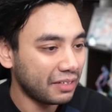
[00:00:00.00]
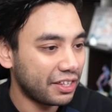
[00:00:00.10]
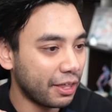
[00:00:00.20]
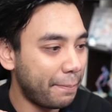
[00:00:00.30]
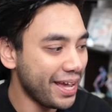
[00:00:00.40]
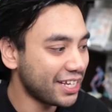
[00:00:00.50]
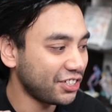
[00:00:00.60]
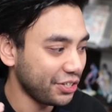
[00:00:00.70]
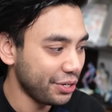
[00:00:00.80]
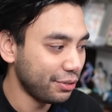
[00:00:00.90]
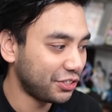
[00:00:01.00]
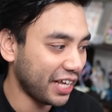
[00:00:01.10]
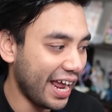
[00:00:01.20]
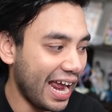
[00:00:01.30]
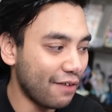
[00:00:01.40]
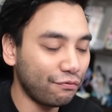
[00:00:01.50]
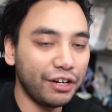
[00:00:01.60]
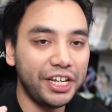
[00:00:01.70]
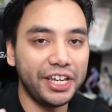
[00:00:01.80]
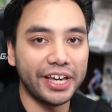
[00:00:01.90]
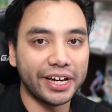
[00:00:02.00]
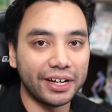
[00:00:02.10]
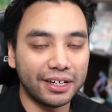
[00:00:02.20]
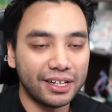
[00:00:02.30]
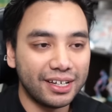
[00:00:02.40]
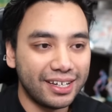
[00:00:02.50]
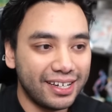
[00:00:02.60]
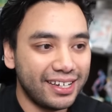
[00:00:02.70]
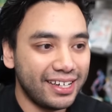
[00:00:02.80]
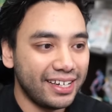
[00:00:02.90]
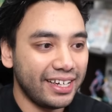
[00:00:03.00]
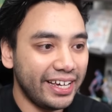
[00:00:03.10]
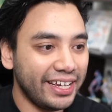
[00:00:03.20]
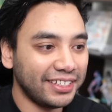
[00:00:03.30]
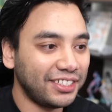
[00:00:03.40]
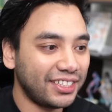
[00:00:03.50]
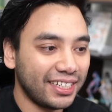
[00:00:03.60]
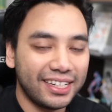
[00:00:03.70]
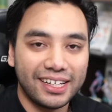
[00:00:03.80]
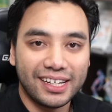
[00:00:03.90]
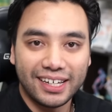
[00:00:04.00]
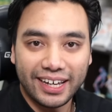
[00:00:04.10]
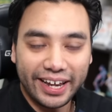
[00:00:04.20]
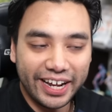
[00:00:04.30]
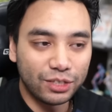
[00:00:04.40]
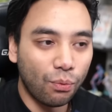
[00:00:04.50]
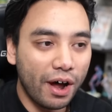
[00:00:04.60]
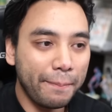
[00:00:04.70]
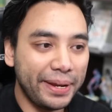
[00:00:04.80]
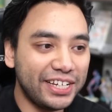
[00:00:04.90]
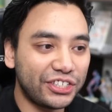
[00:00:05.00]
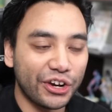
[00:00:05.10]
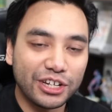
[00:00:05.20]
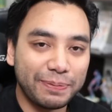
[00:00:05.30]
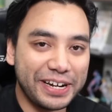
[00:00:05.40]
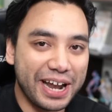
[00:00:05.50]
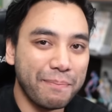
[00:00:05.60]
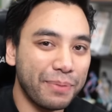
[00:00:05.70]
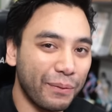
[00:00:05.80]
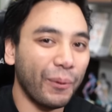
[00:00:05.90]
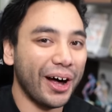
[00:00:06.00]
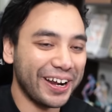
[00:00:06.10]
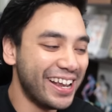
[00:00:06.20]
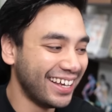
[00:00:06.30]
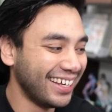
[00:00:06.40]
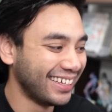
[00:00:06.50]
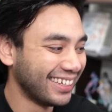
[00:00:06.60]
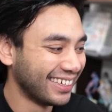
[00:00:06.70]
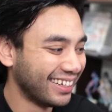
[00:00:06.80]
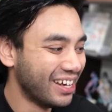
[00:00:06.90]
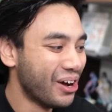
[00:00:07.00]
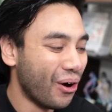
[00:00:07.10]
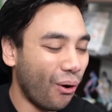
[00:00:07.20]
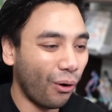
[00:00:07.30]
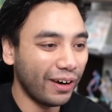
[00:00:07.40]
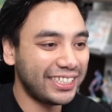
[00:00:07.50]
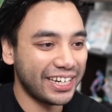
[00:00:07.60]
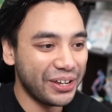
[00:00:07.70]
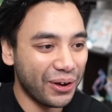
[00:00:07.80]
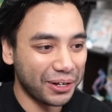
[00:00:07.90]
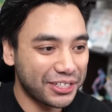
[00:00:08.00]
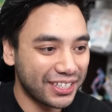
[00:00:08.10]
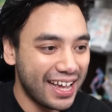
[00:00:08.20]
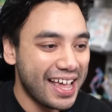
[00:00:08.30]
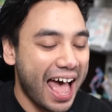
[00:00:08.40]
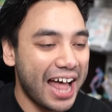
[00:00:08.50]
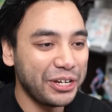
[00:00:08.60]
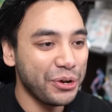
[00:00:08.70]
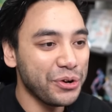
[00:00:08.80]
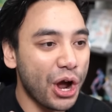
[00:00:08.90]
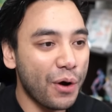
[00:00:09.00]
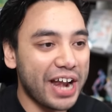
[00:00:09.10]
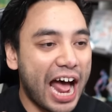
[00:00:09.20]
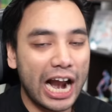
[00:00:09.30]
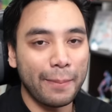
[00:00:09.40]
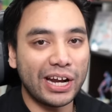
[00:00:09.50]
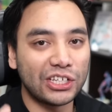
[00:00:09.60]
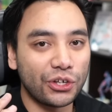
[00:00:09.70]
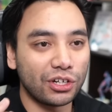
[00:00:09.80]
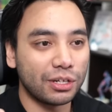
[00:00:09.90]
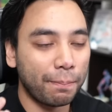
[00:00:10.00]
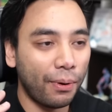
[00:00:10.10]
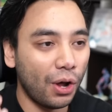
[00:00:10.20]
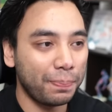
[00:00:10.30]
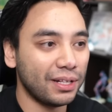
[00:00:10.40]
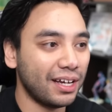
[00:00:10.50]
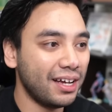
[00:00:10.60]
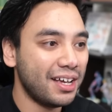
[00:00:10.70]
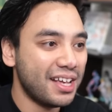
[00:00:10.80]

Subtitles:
the biggest news every year is One Piece going to be No. 1? Or is it not? And you know an anime has gotten popular